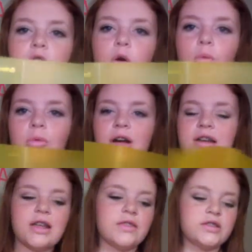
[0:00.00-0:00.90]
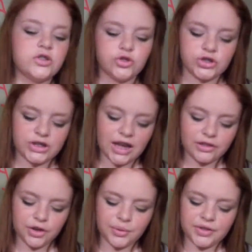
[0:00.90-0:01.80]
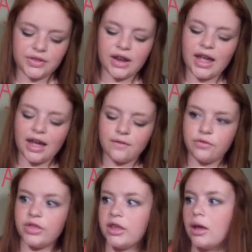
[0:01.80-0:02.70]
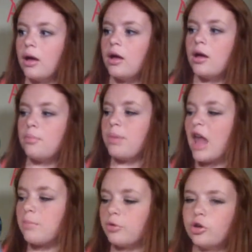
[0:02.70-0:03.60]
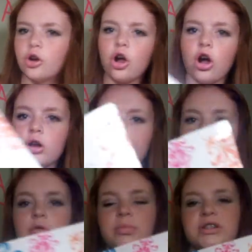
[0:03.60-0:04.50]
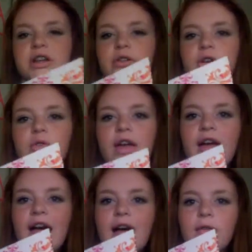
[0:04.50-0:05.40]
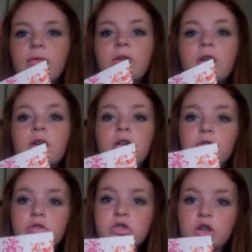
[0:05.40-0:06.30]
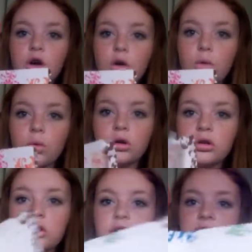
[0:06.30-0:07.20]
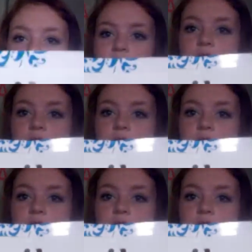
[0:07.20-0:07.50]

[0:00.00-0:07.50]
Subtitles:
one, and this is just yellow. And then I have the paper cardboard material they have. So yeah,